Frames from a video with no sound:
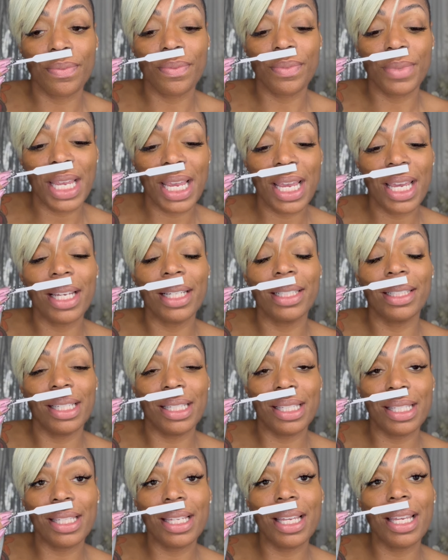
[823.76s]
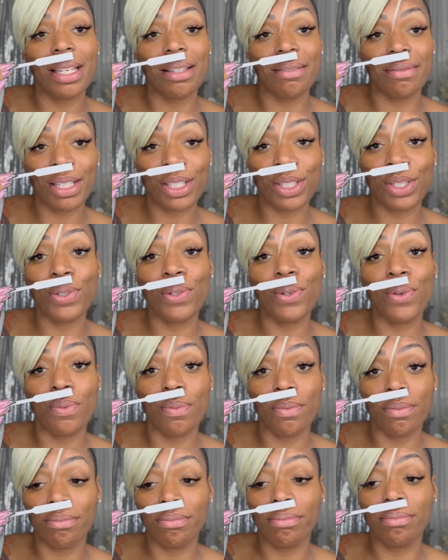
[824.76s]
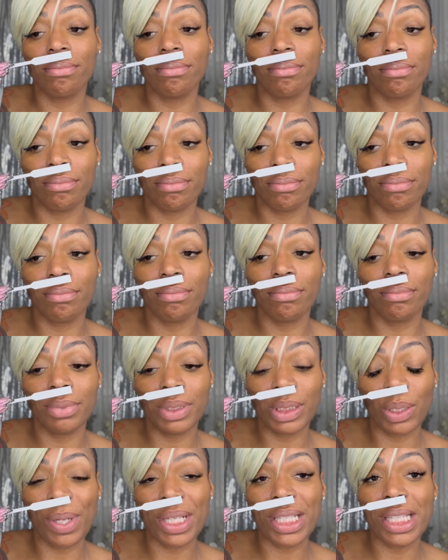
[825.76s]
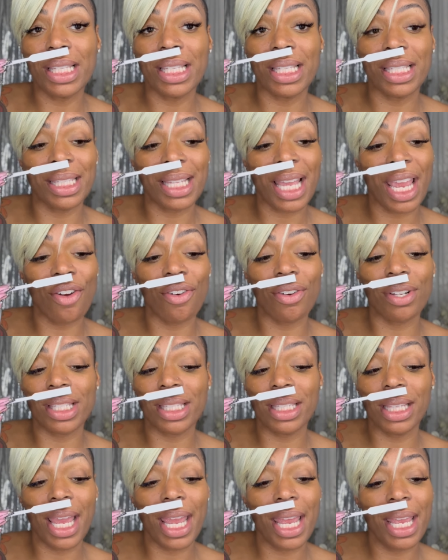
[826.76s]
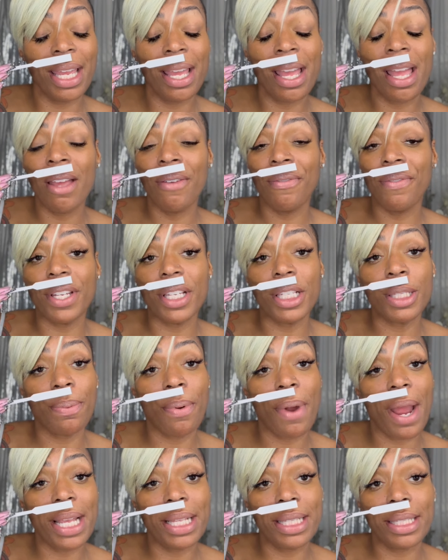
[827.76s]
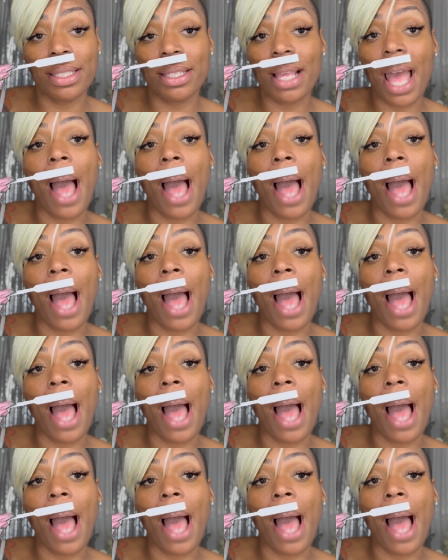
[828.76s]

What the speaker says: Yeah, this is it. This is the dupe. So is this a stay or a slay for this price?